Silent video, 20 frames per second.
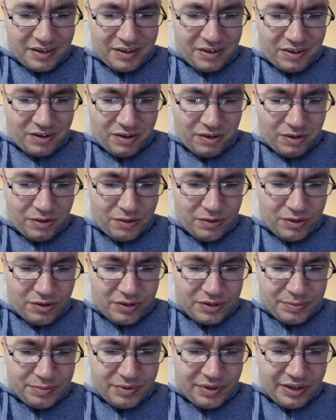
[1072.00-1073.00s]
Holo
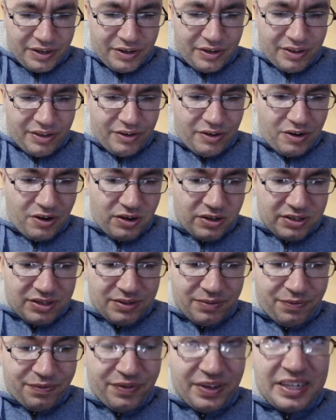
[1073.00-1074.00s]
looks pretty good. There are
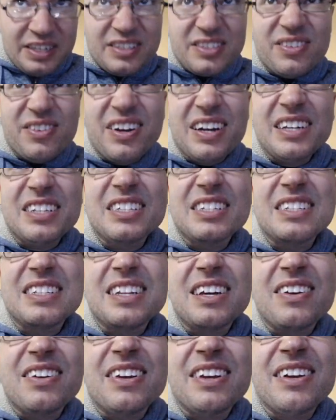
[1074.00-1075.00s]
some faint scratches
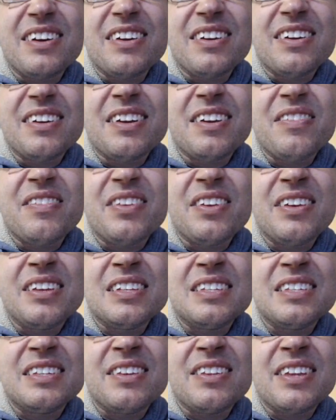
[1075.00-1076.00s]
down here. I mean, you
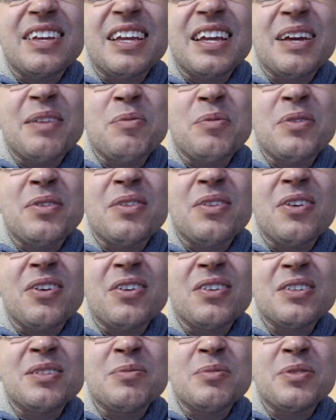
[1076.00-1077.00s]
can see on the camera there
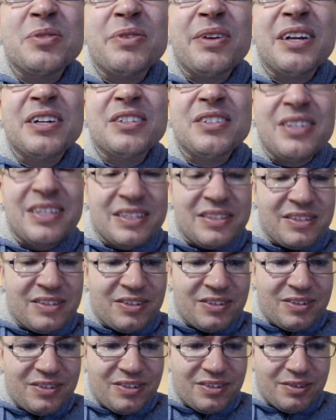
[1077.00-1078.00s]
are some scratch lines on
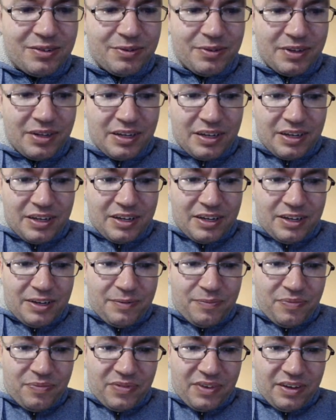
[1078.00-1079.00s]
the holo.
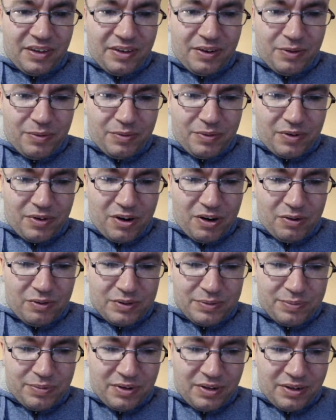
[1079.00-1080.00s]
You know, the card
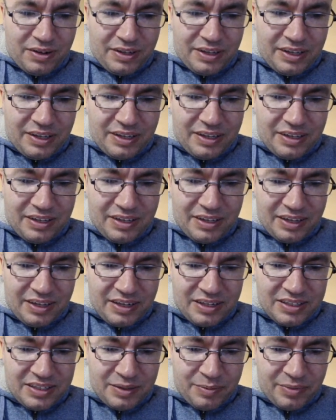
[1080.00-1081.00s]
was probably
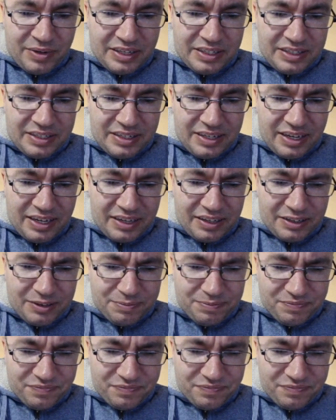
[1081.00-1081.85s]
in somebody's deck